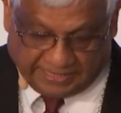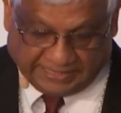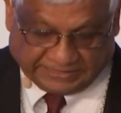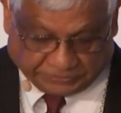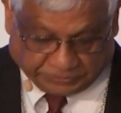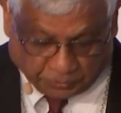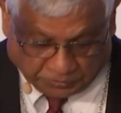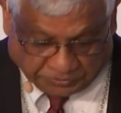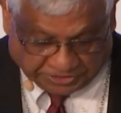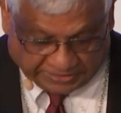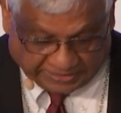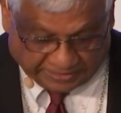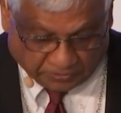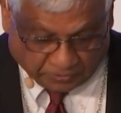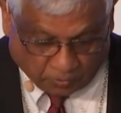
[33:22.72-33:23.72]
is rooted
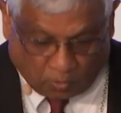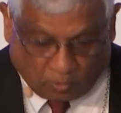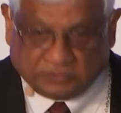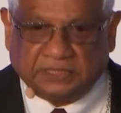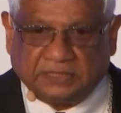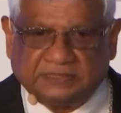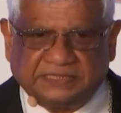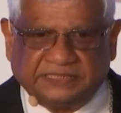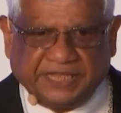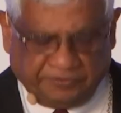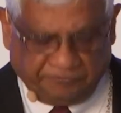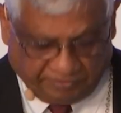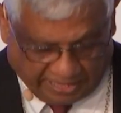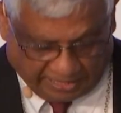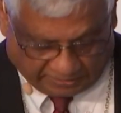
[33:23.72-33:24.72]
in God's
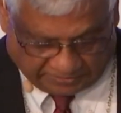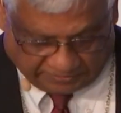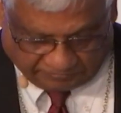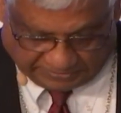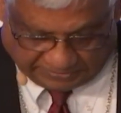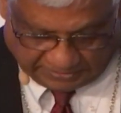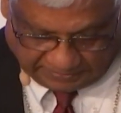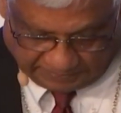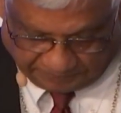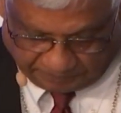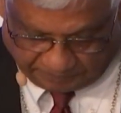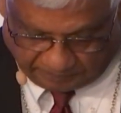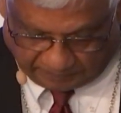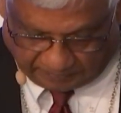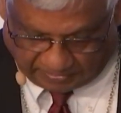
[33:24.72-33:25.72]
saving activity.
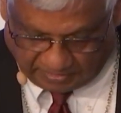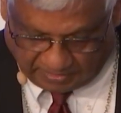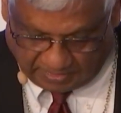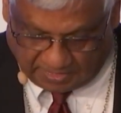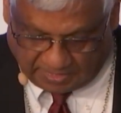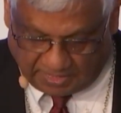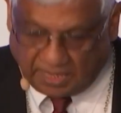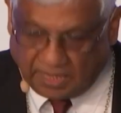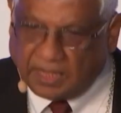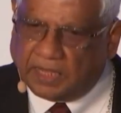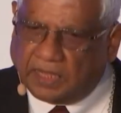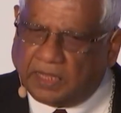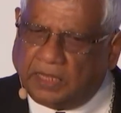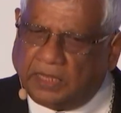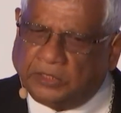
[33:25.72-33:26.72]

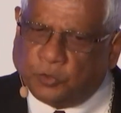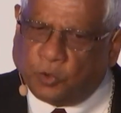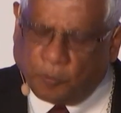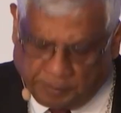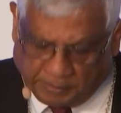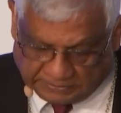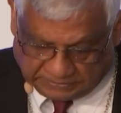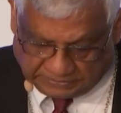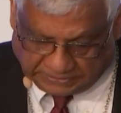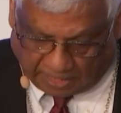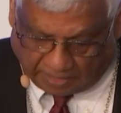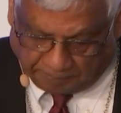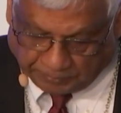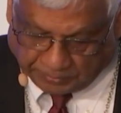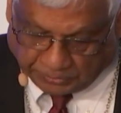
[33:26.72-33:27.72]
It opens
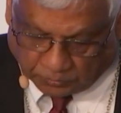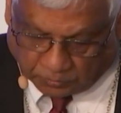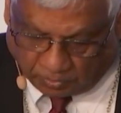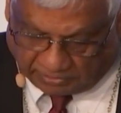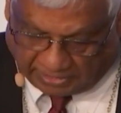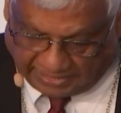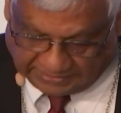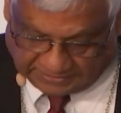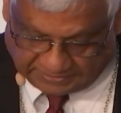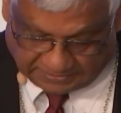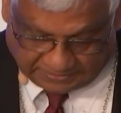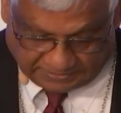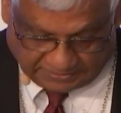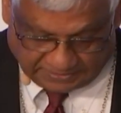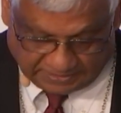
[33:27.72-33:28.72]
up new
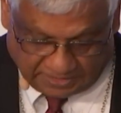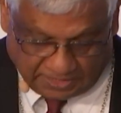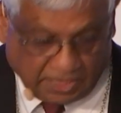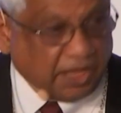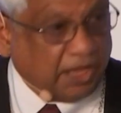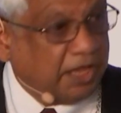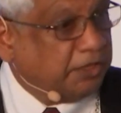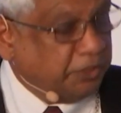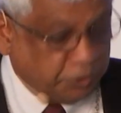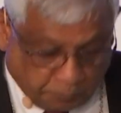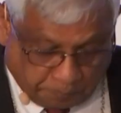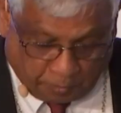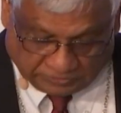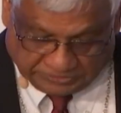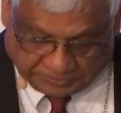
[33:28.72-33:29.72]
horizons, new
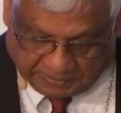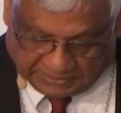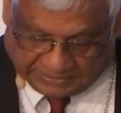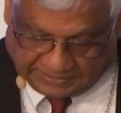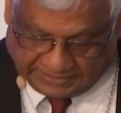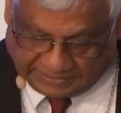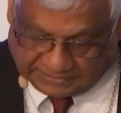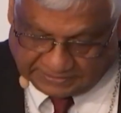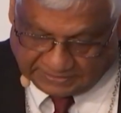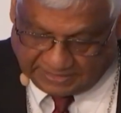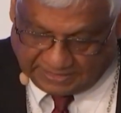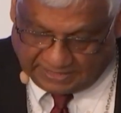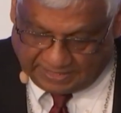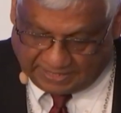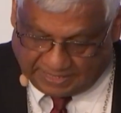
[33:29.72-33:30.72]
possibilities
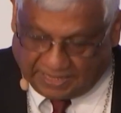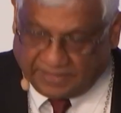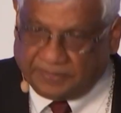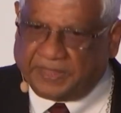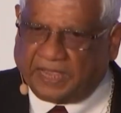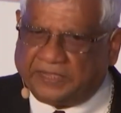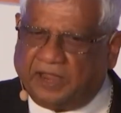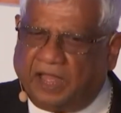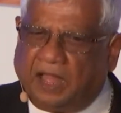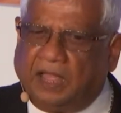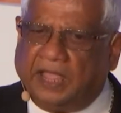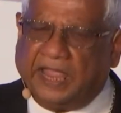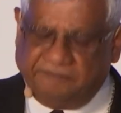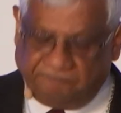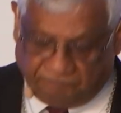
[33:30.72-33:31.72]
that are
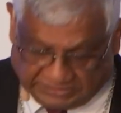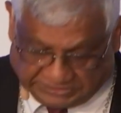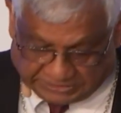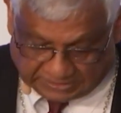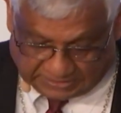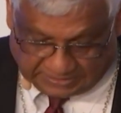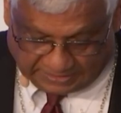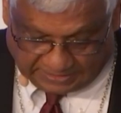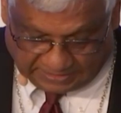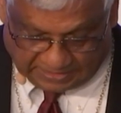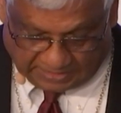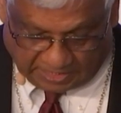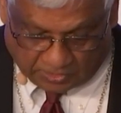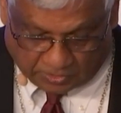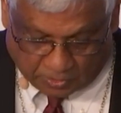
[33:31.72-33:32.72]
envisioned
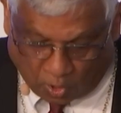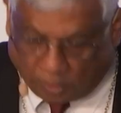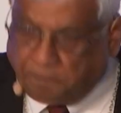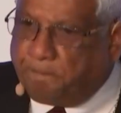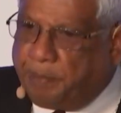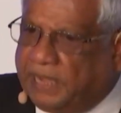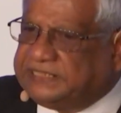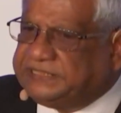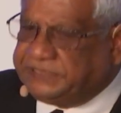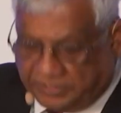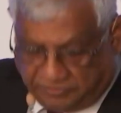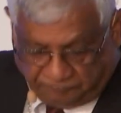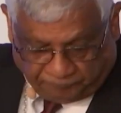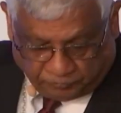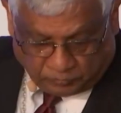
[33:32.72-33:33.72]
not by
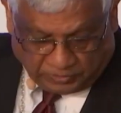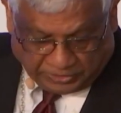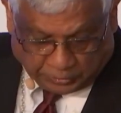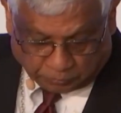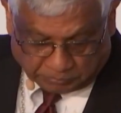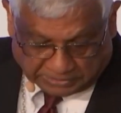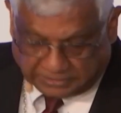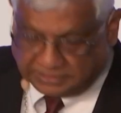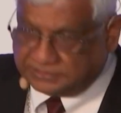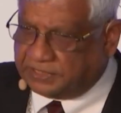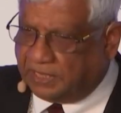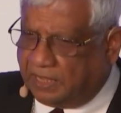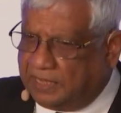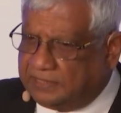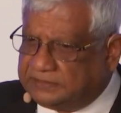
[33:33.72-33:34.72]
sinful human
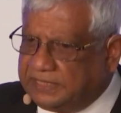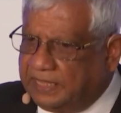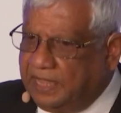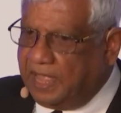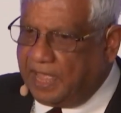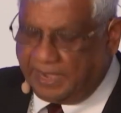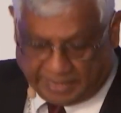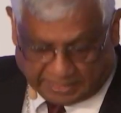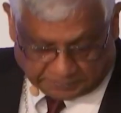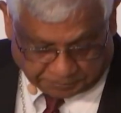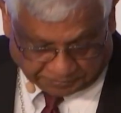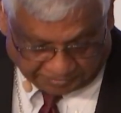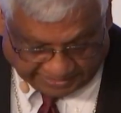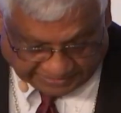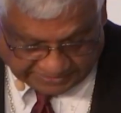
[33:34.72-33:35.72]
desires and
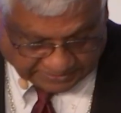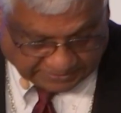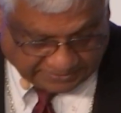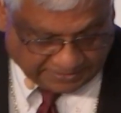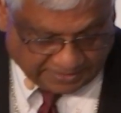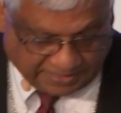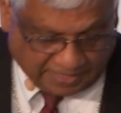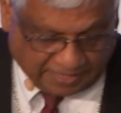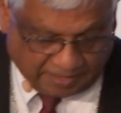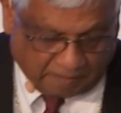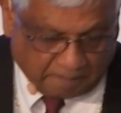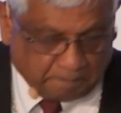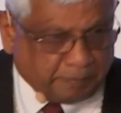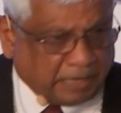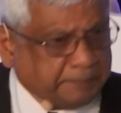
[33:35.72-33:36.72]
aspirations,
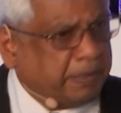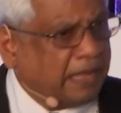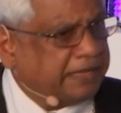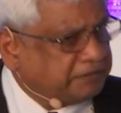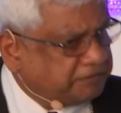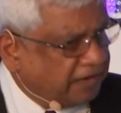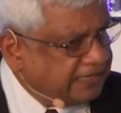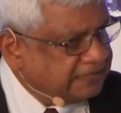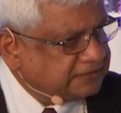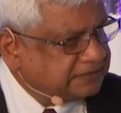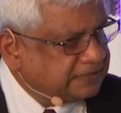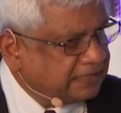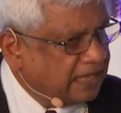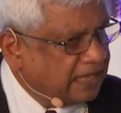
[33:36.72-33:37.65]
but by Christ